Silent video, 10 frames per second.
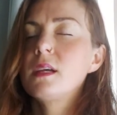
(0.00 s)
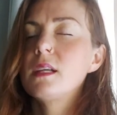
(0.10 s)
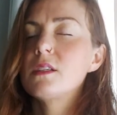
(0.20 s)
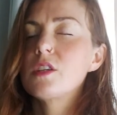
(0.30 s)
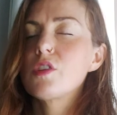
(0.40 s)

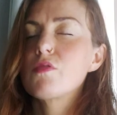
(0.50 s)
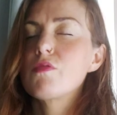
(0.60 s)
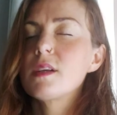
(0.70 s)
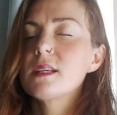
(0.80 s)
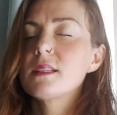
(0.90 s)
into your
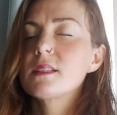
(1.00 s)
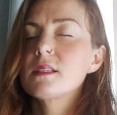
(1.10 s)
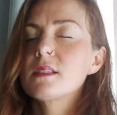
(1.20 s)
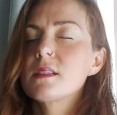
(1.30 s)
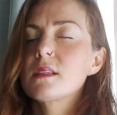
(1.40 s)

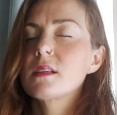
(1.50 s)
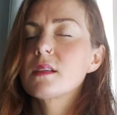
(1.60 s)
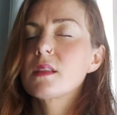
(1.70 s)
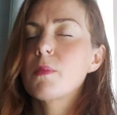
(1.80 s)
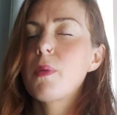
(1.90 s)
wrists,
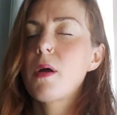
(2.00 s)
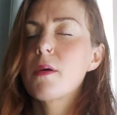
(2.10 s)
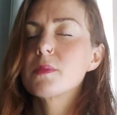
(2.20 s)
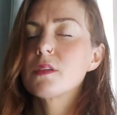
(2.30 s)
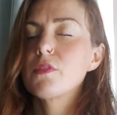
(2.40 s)
the
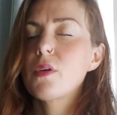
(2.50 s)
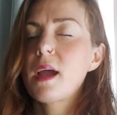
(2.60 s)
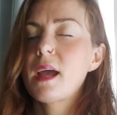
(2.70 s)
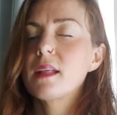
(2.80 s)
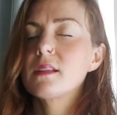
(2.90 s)
palms of your
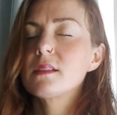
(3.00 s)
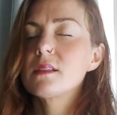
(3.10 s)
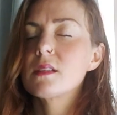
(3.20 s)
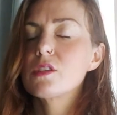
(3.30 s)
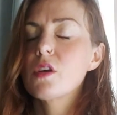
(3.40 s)

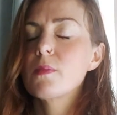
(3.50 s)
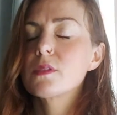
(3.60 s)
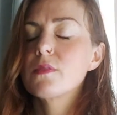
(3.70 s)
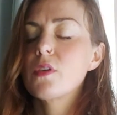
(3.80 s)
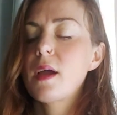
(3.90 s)
hands, the
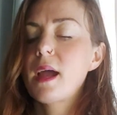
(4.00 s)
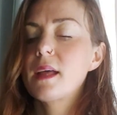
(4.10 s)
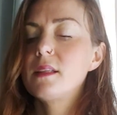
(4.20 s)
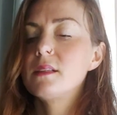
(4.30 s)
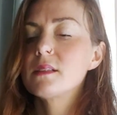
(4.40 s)
tops of your
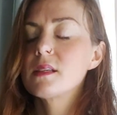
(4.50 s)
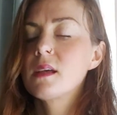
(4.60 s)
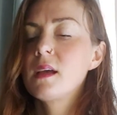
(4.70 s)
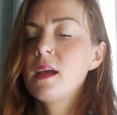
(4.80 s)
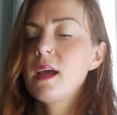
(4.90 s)
hands,
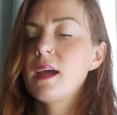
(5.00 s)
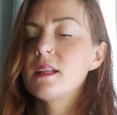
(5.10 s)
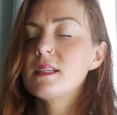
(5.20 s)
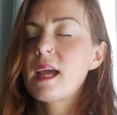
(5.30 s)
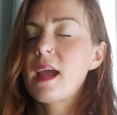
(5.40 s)

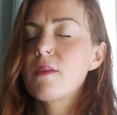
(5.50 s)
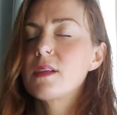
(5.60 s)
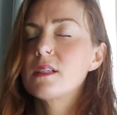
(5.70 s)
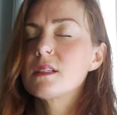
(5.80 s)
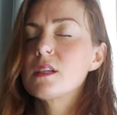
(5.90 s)
and down
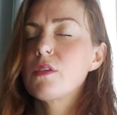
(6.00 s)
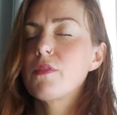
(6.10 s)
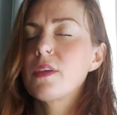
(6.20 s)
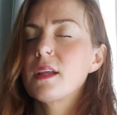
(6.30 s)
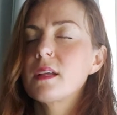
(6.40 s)
into your
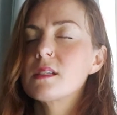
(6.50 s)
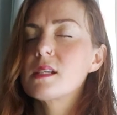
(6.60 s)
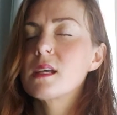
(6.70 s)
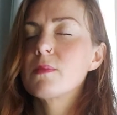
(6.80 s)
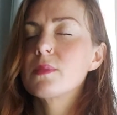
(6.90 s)

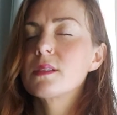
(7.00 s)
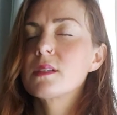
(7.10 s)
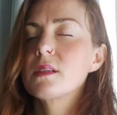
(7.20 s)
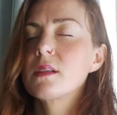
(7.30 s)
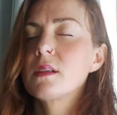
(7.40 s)
fingertips.
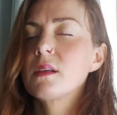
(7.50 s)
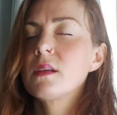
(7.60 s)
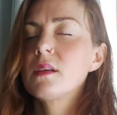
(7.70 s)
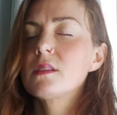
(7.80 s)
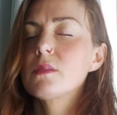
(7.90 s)

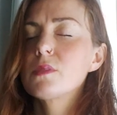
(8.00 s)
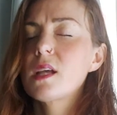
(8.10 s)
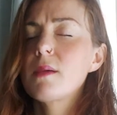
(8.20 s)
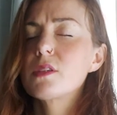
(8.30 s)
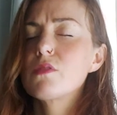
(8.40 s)

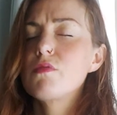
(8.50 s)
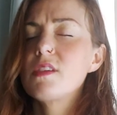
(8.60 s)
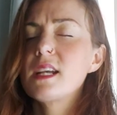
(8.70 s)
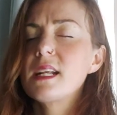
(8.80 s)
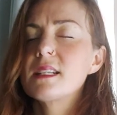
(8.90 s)
Sometimes a
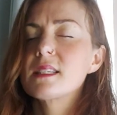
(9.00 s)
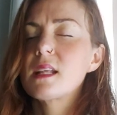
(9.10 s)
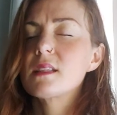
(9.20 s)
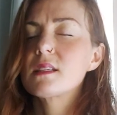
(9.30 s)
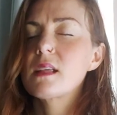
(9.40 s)
really
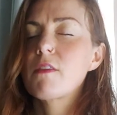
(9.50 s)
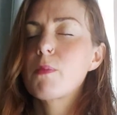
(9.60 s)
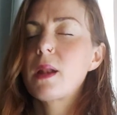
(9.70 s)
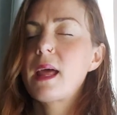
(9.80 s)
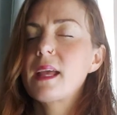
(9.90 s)
sensitive
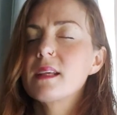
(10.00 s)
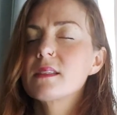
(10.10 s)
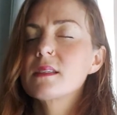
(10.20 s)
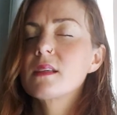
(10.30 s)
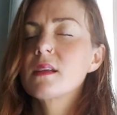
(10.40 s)
place.